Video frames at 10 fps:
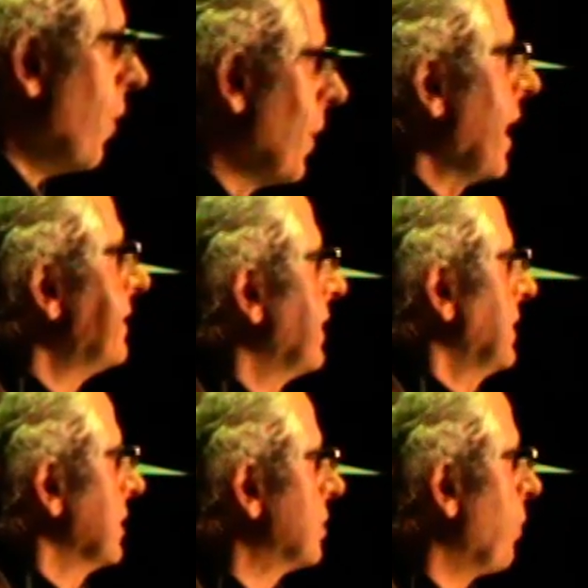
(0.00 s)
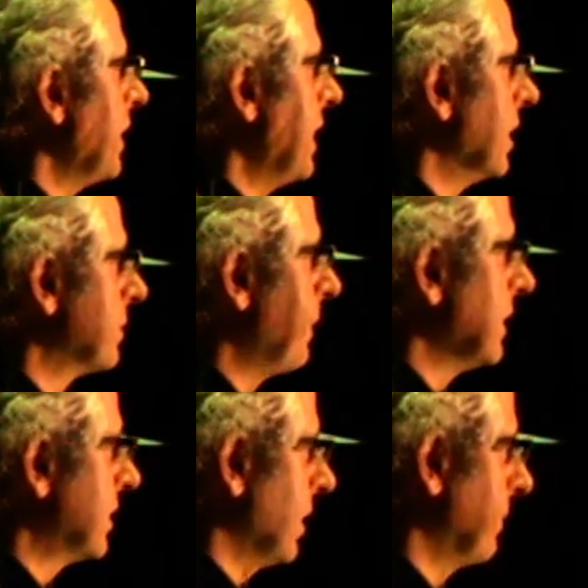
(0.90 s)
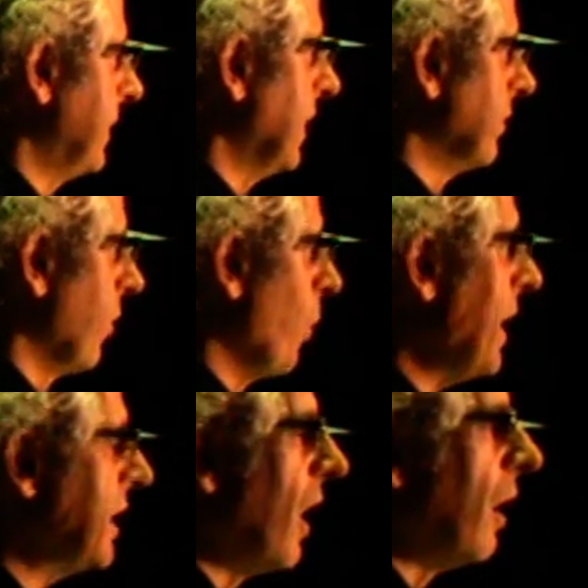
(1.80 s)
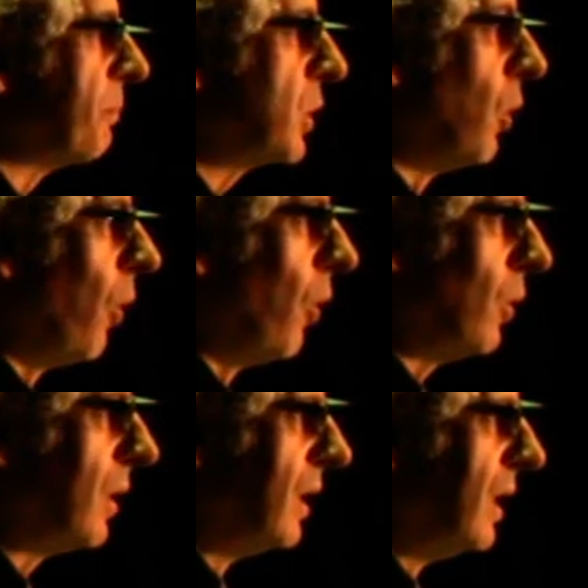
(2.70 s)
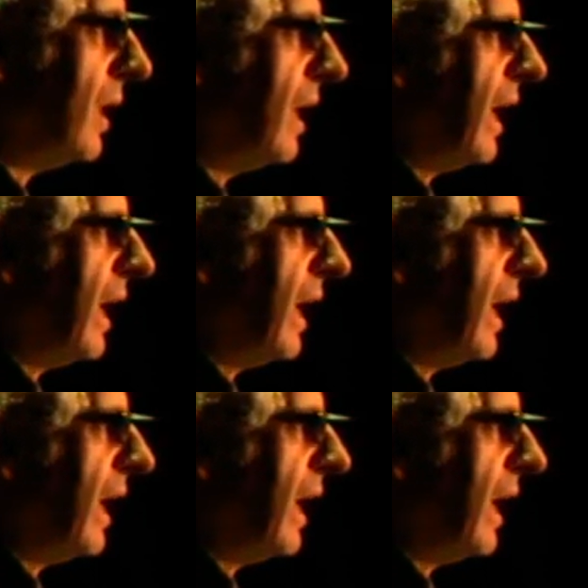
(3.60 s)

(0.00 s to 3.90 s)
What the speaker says: Well, I think this week has been something of a wake-up call,